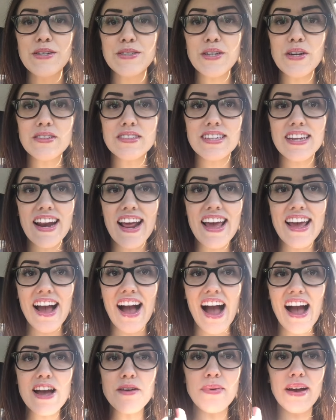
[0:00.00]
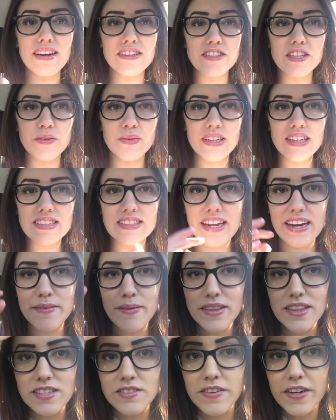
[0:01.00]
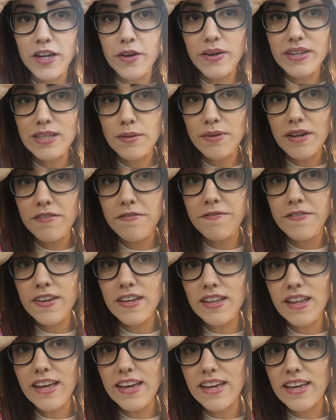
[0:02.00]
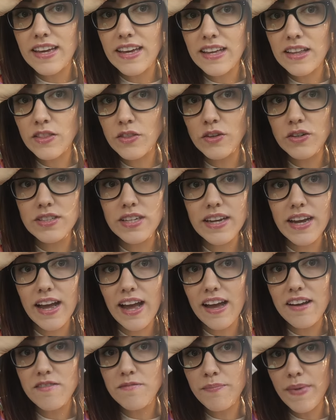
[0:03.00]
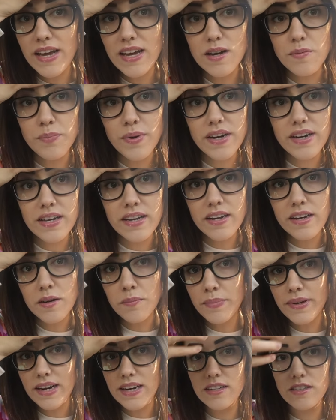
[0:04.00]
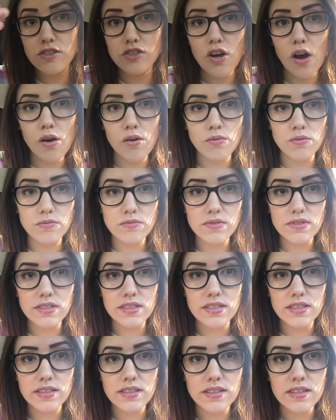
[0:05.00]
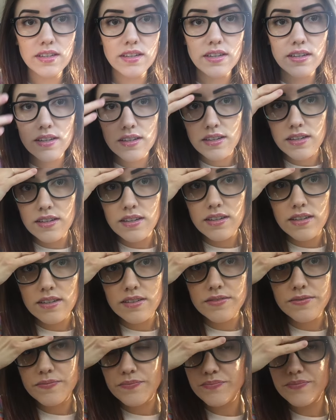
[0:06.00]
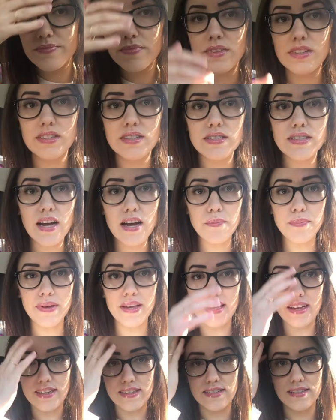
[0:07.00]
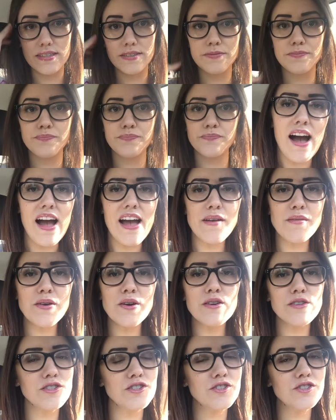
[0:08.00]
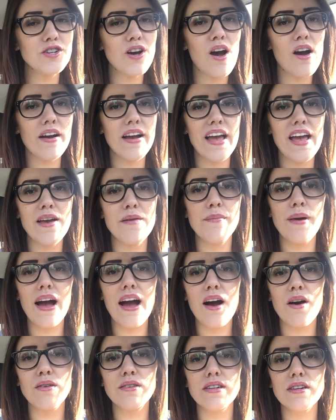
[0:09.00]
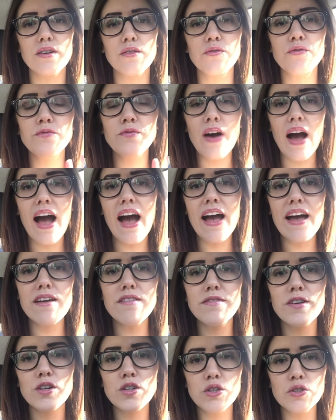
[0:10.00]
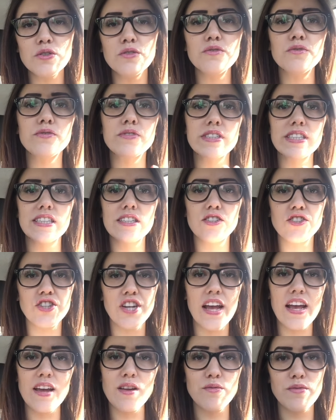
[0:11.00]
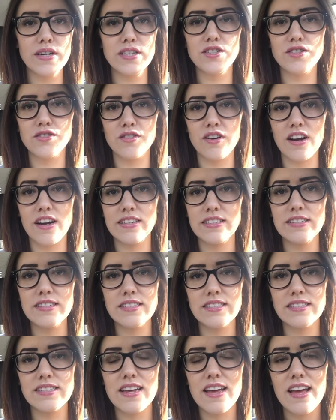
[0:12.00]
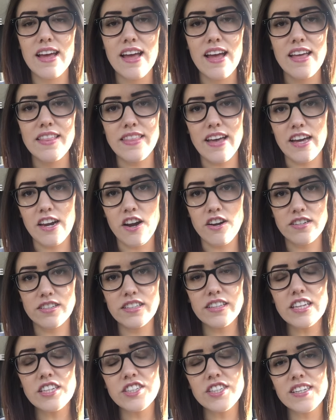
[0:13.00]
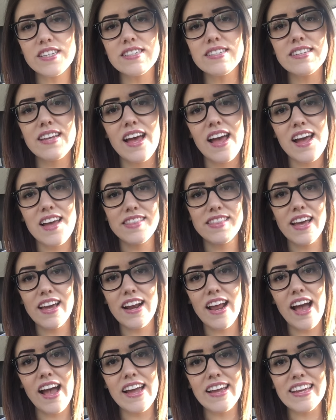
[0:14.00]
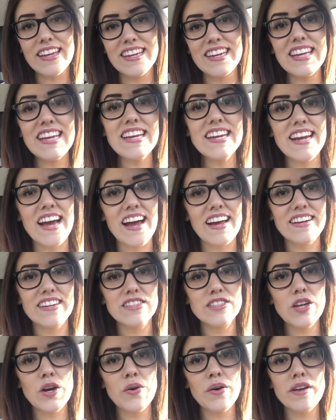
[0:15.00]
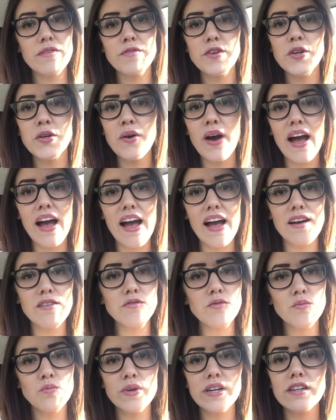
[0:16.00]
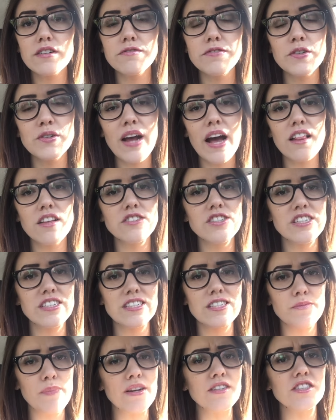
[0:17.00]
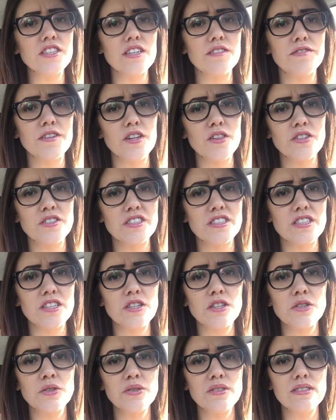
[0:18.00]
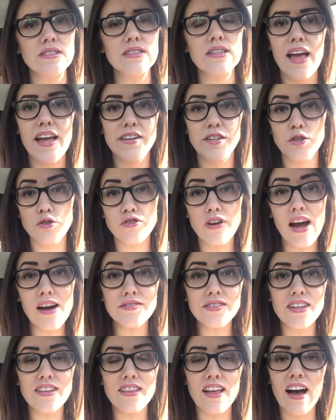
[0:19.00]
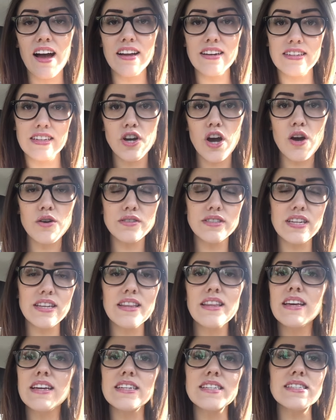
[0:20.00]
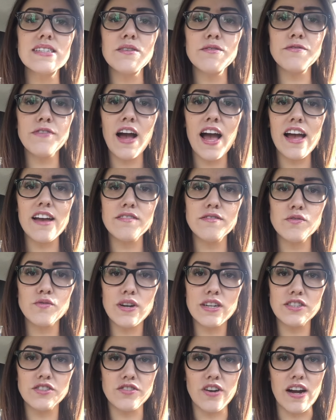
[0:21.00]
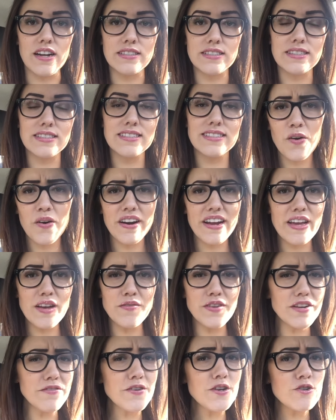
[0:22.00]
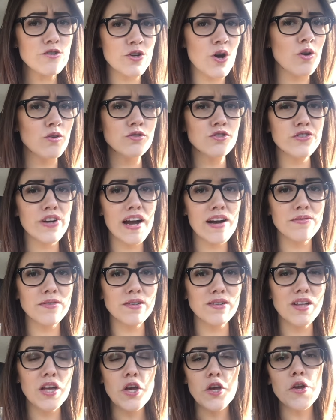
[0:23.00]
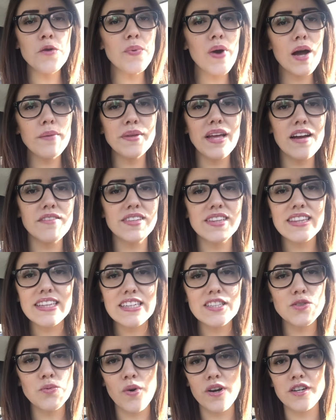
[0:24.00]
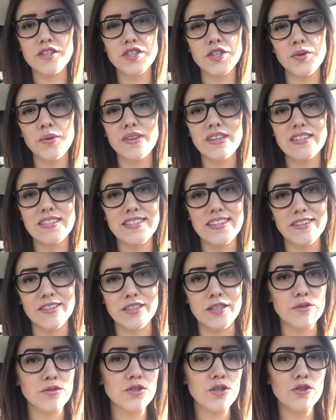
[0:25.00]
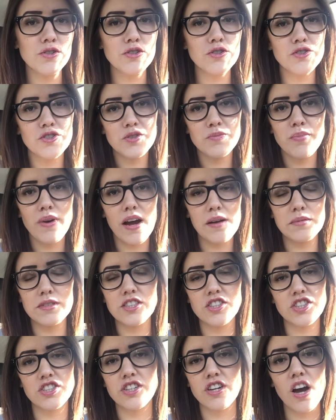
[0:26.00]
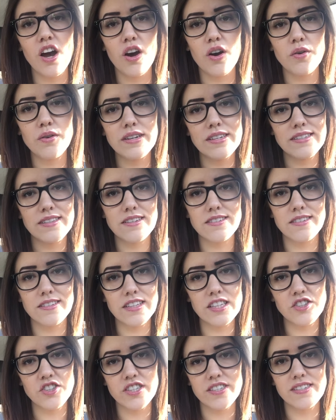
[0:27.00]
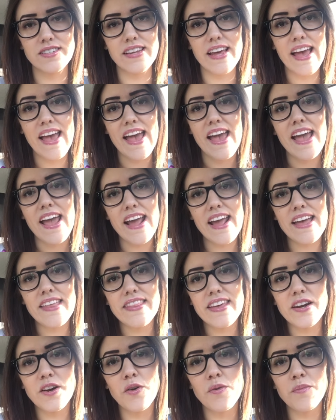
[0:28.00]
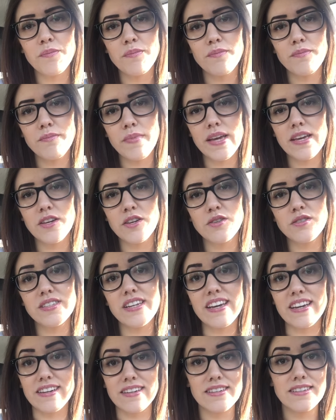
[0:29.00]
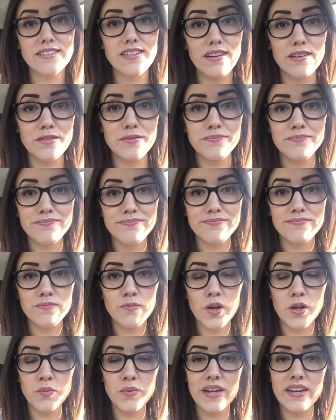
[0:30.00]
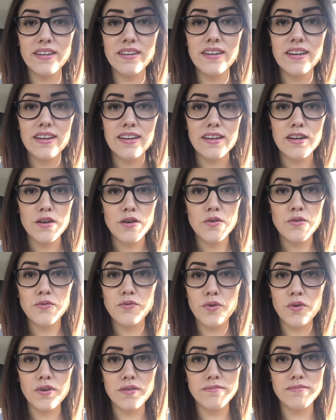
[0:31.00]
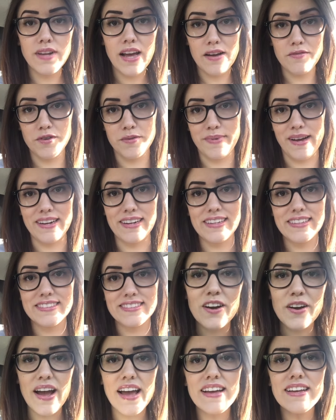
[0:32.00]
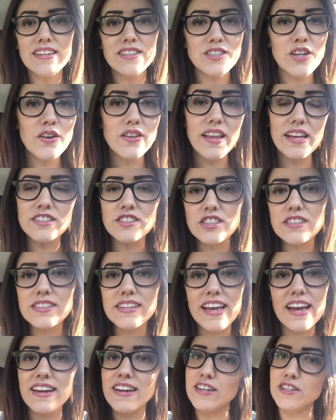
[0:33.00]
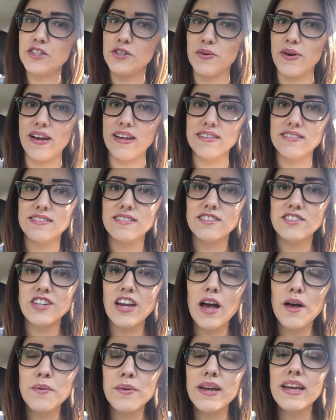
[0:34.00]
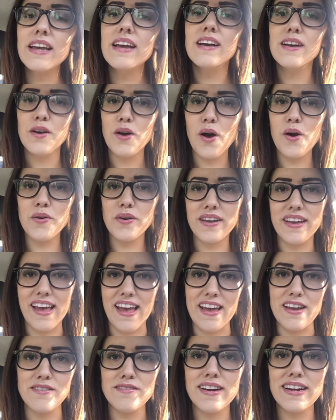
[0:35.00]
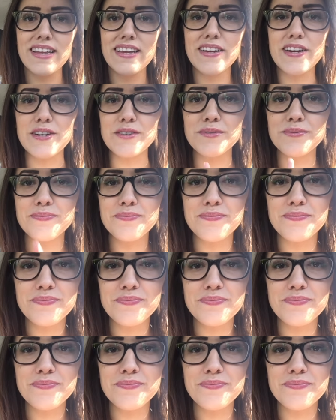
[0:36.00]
So today, I'm actually really excited about this video, except I feel like it looks like I have makeup right here, but I don't. Stop it. I'm going to talk about 5 gluten-free chain restaurants that are delicious and that I can eat at. So if you have weird food allergies, especially if you're allergic to gluten and you travel a lot, go to these 5 restaurants. Or even if you don't travel, you probably have at least 1 or 2 of these near you. So you should probably just go because they're delicious and they don't make you sick. So win-win for everybody. Okay, so let's just get into it, shall we? Okay, ready, go.